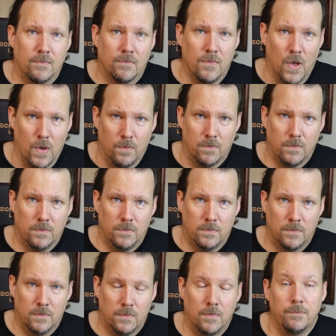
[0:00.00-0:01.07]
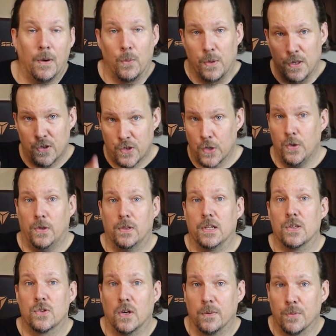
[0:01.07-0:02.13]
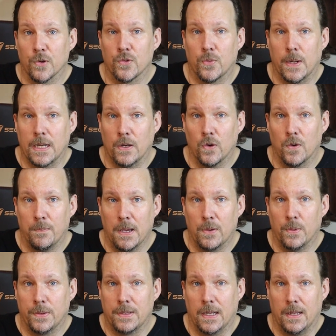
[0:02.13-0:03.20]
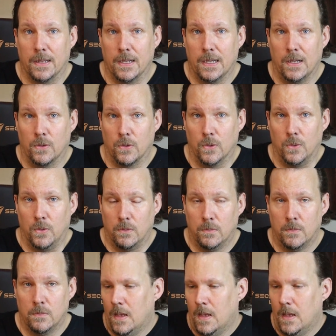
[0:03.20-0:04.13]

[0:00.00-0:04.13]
No. But we certainly saw Bruce Wayne go to bed with Talia al Ghul.